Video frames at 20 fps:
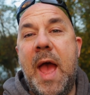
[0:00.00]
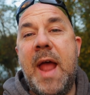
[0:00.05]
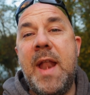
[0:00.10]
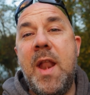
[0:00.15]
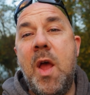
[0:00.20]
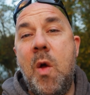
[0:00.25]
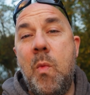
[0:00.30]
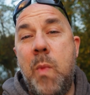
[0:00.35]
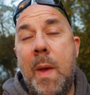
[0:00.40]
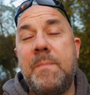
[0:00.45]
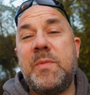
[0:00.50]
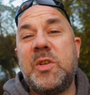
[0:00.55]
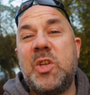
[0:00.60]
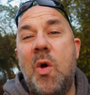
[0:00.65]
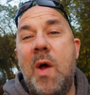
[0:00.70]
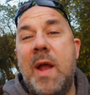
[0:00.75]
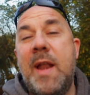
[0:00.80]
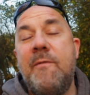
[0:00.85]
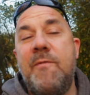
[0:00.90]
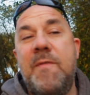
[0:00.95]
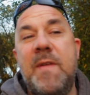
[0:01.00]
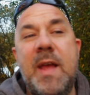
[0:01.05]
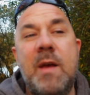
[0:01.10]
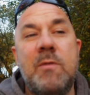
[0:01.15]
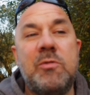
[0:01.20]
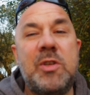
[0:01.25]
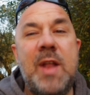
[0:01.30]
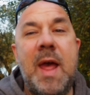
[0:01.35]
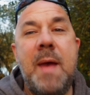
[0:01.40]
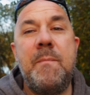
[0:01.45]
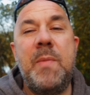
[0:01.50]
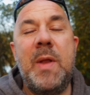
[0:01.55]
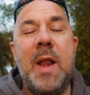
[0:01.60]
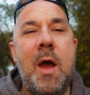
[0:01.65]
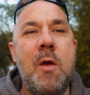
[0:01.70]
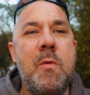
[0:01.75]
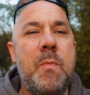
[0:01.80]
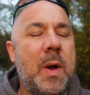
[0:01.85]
and her website and everything else down below.